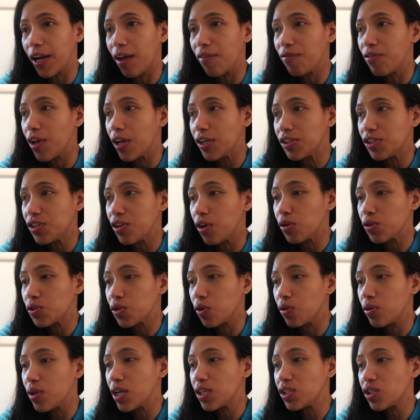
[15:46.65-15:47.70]
have nuts though,
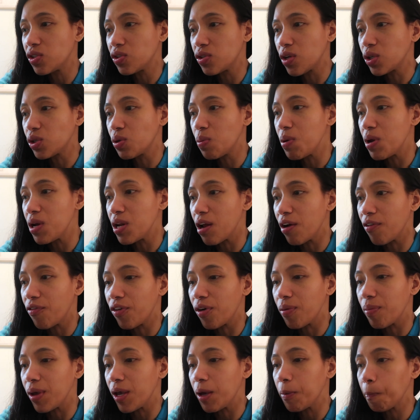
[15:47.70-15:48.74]
so that's, that should be enough for
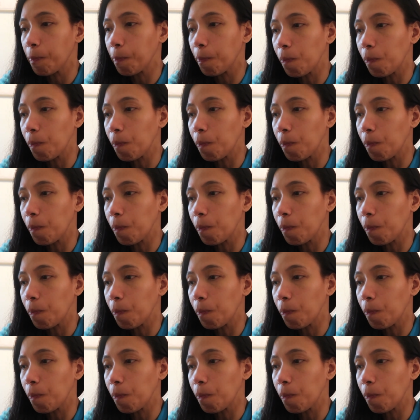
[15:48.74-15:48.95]
me.